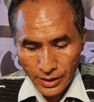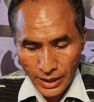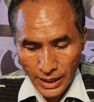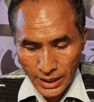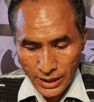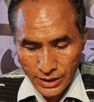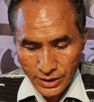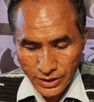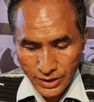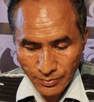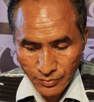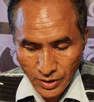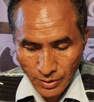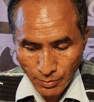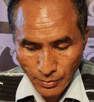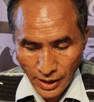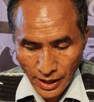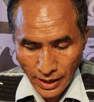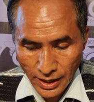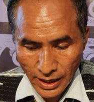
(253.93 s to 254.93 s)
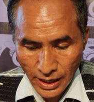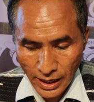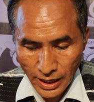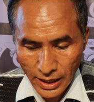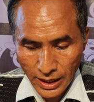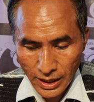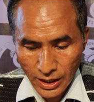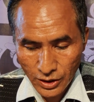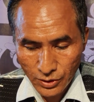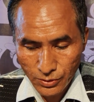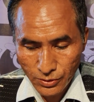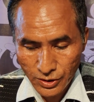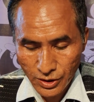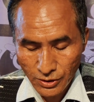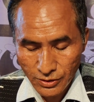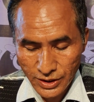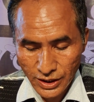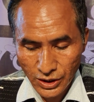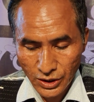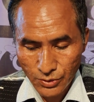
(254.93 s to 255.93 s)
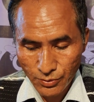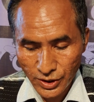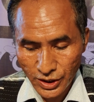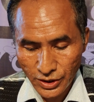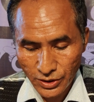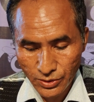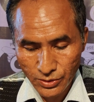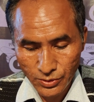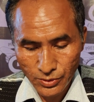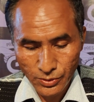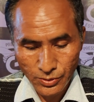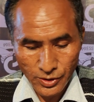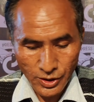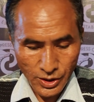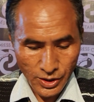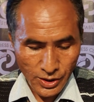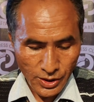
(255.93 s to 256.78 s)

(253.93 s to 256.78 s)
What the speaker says: 9 September 2022,